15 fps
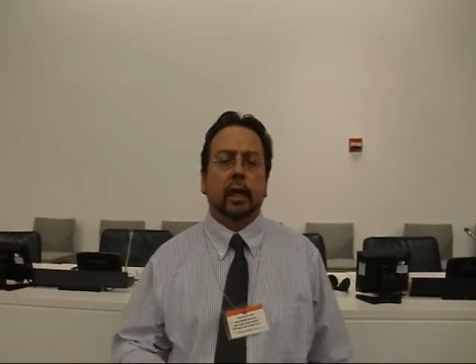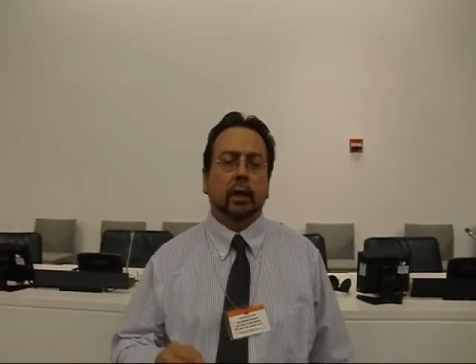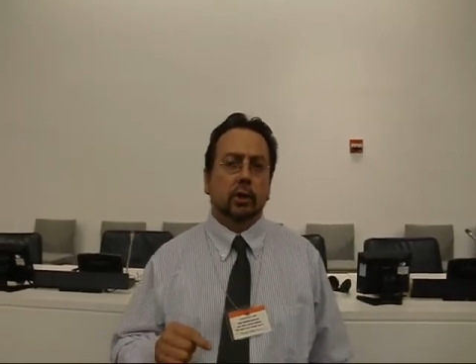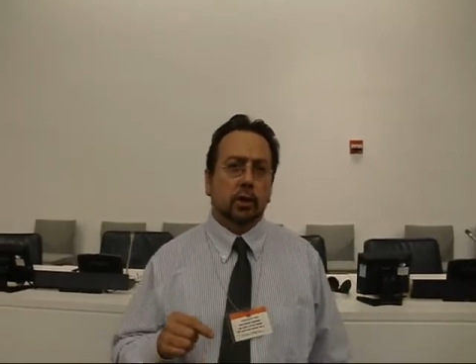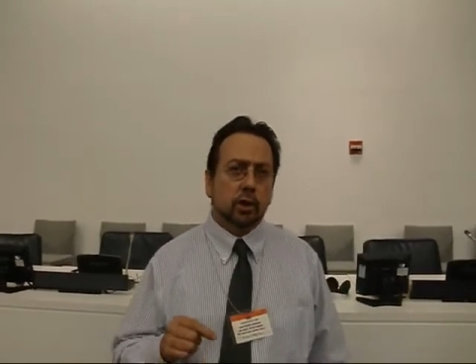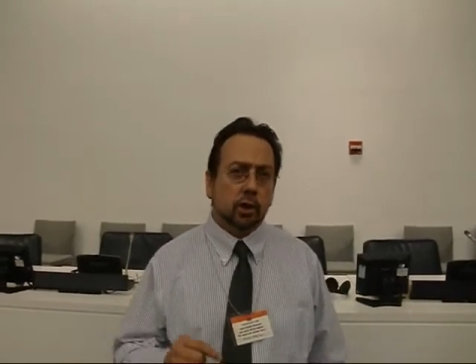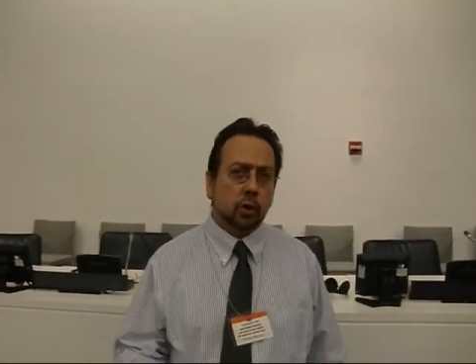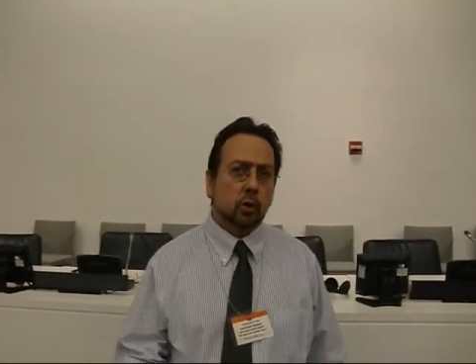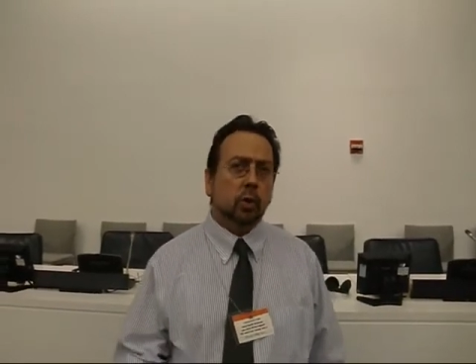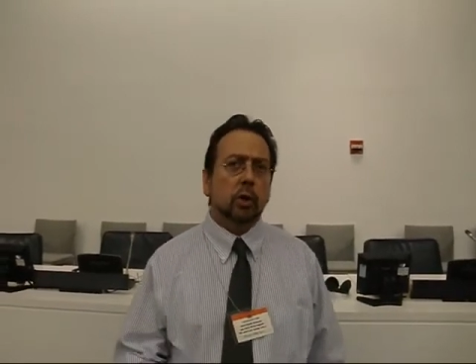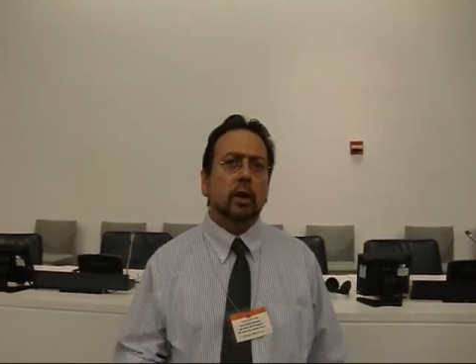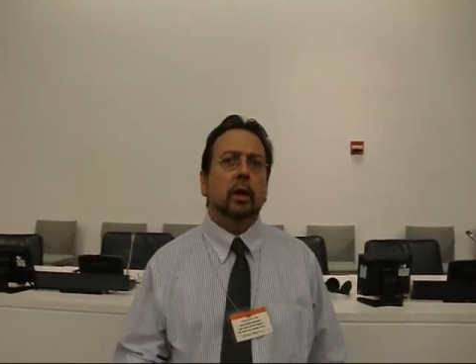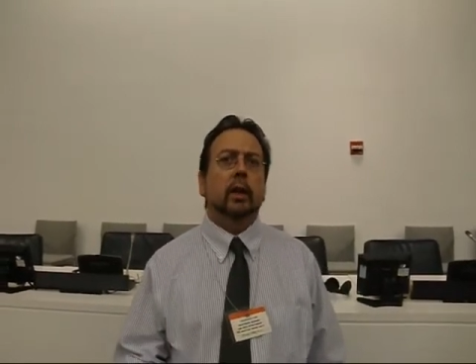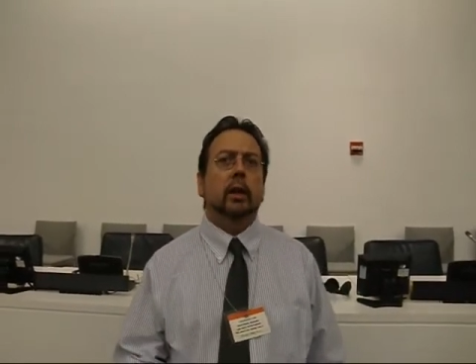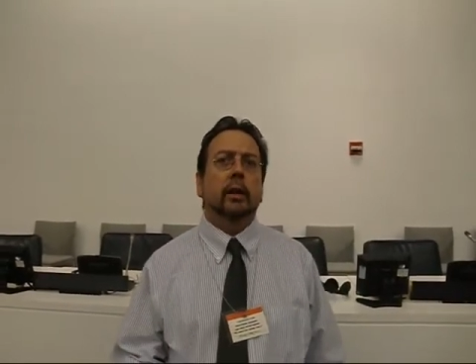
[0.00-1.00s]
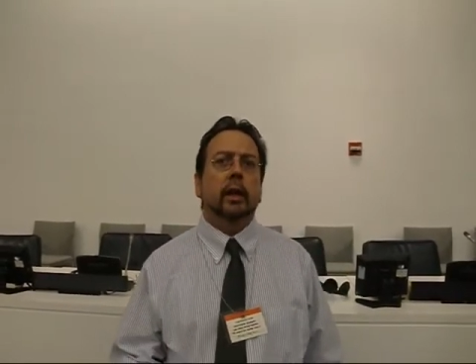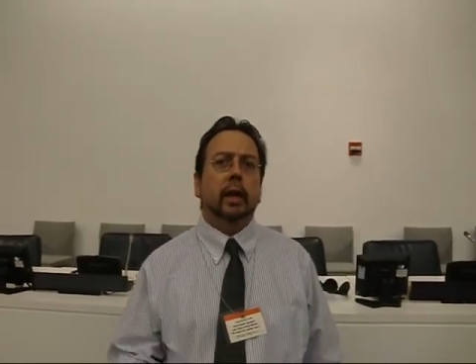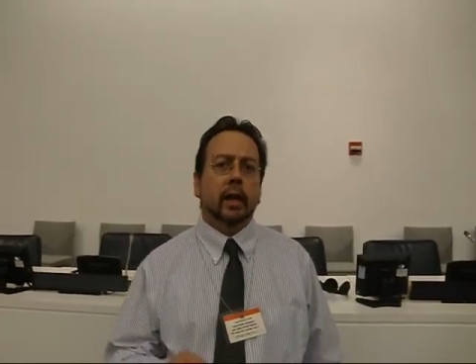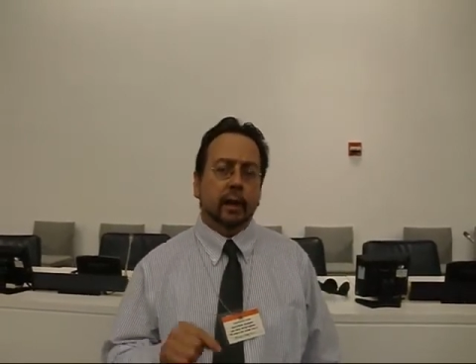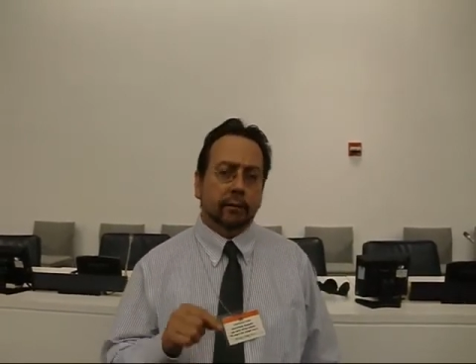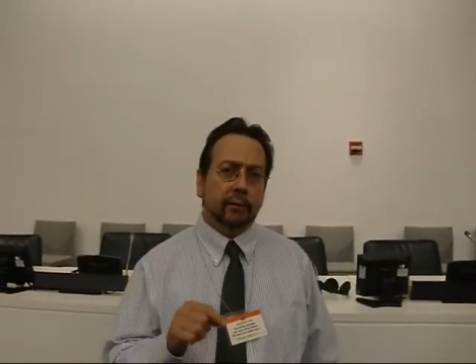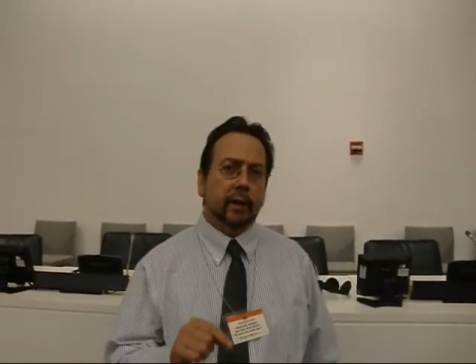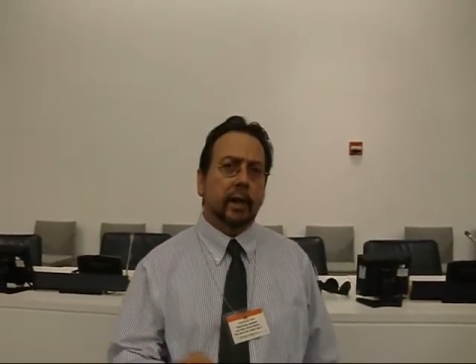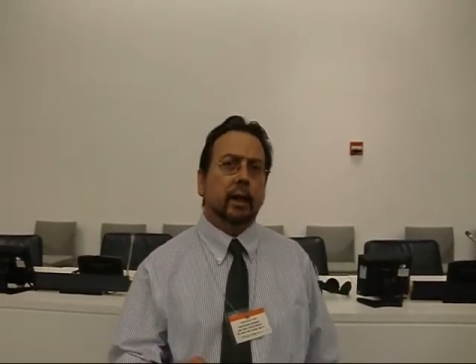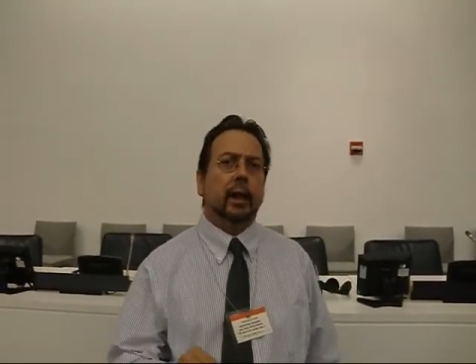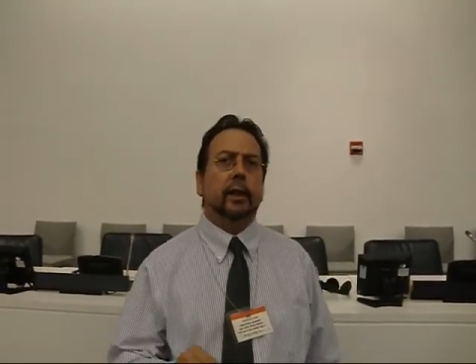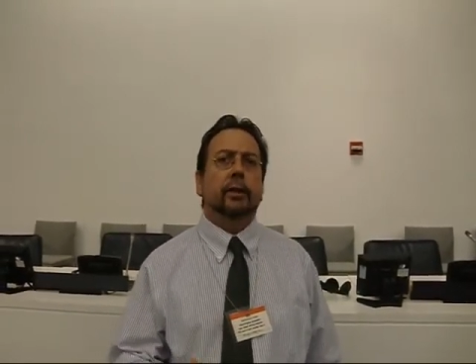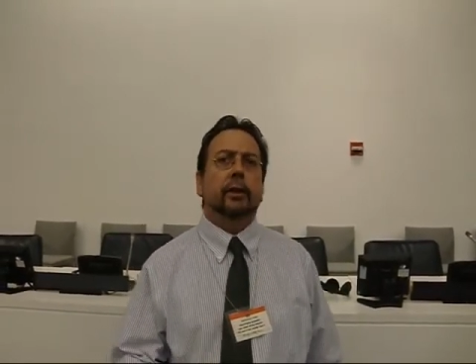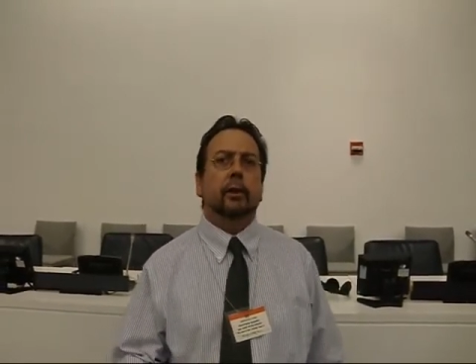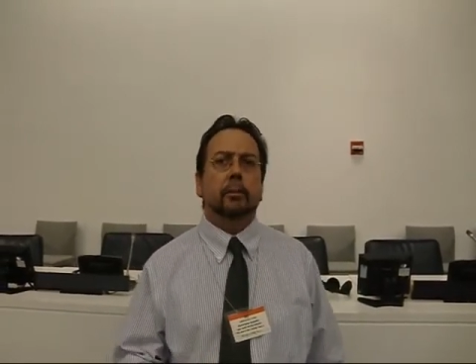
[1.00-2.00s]
ensure that if they
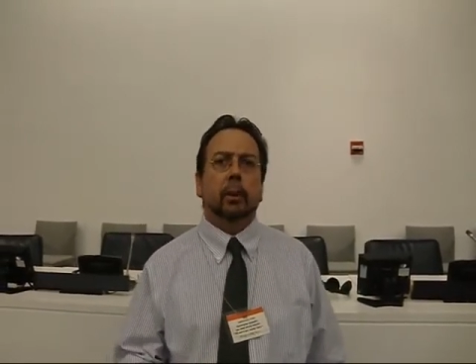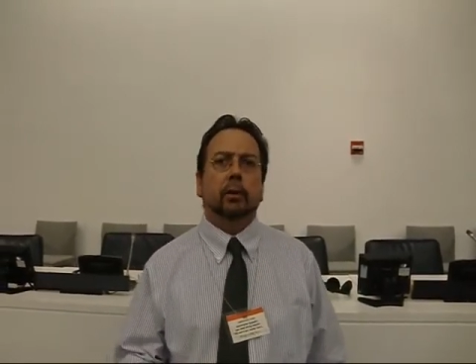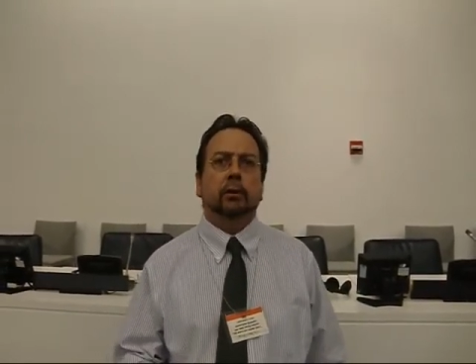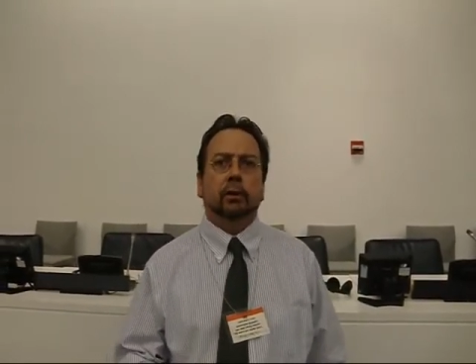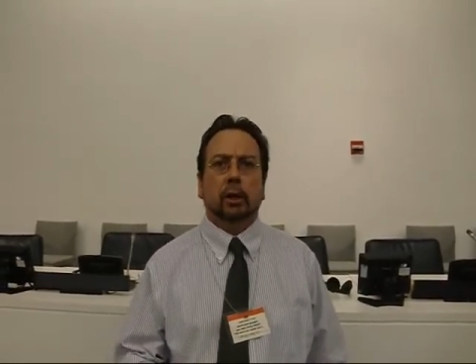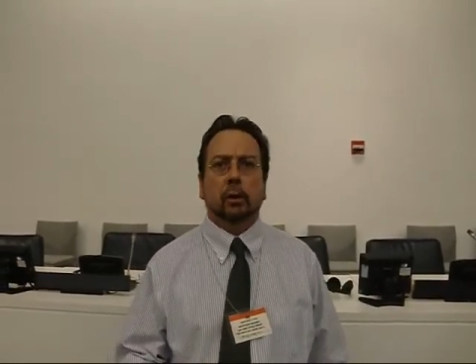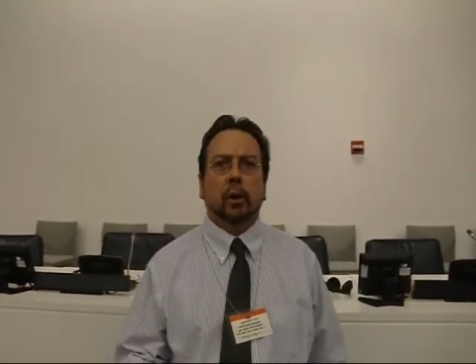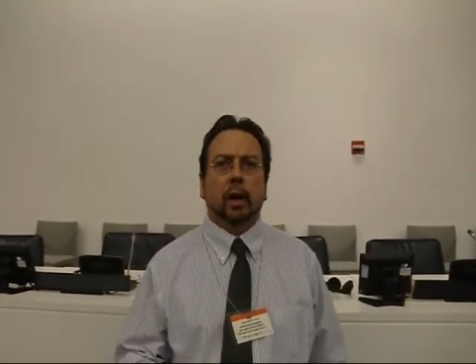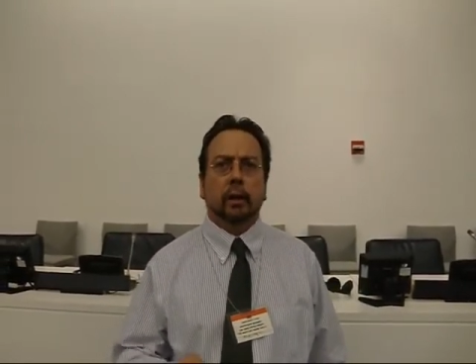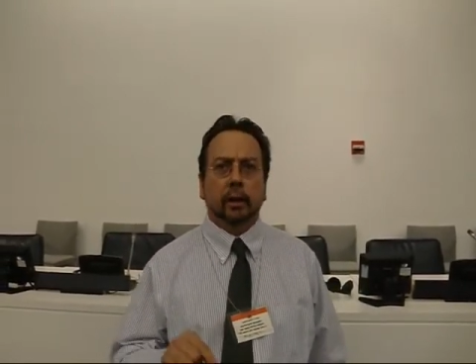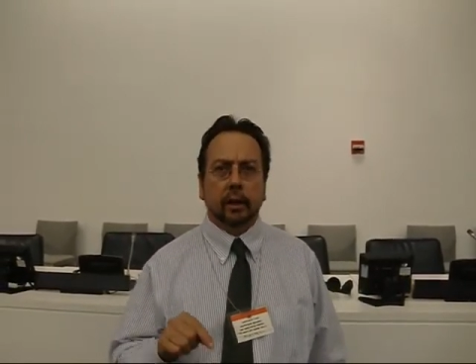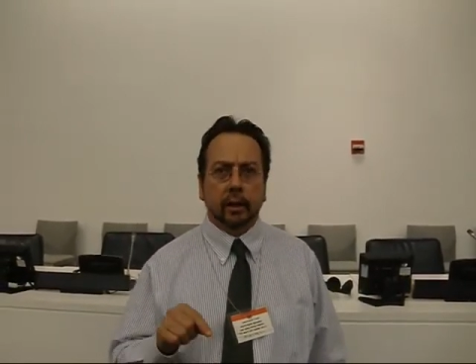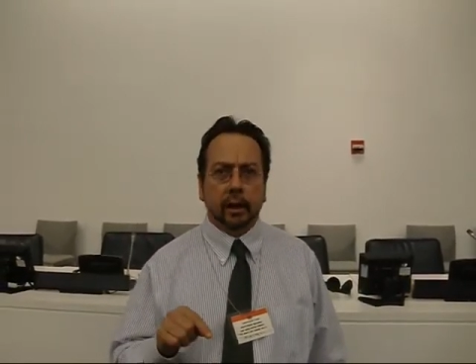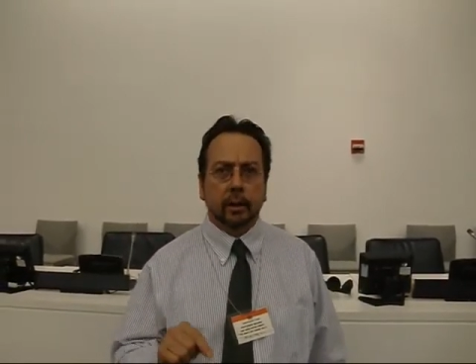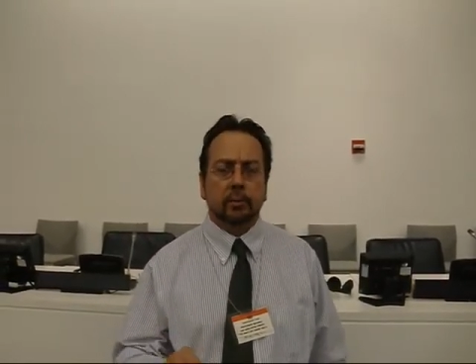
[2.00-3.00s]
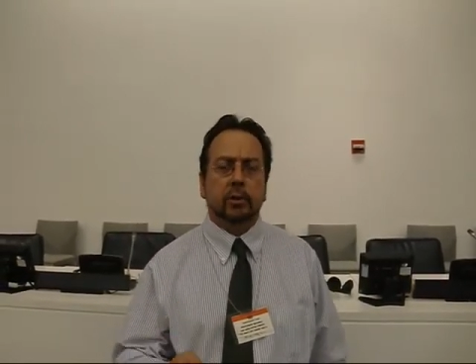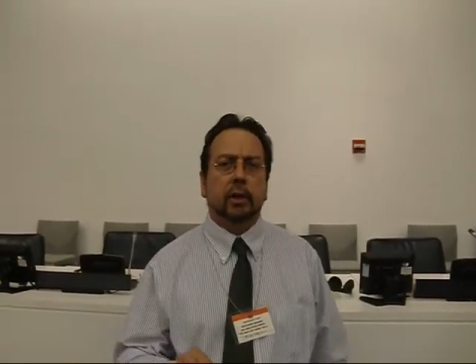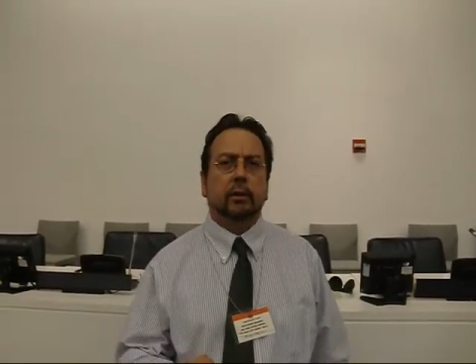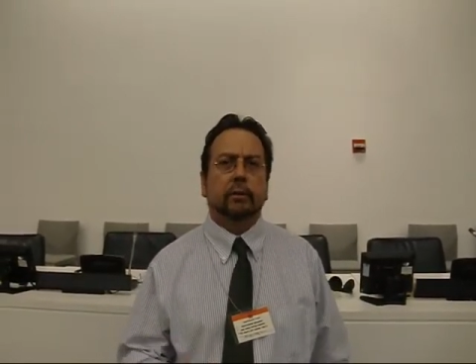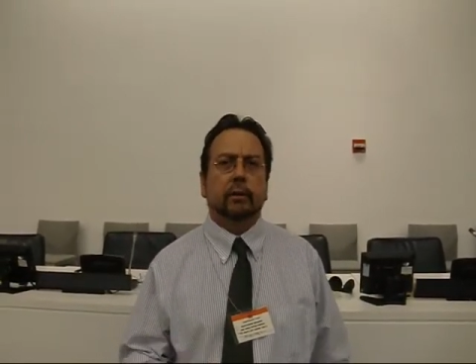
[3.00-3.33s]
let their boats go out and deep sea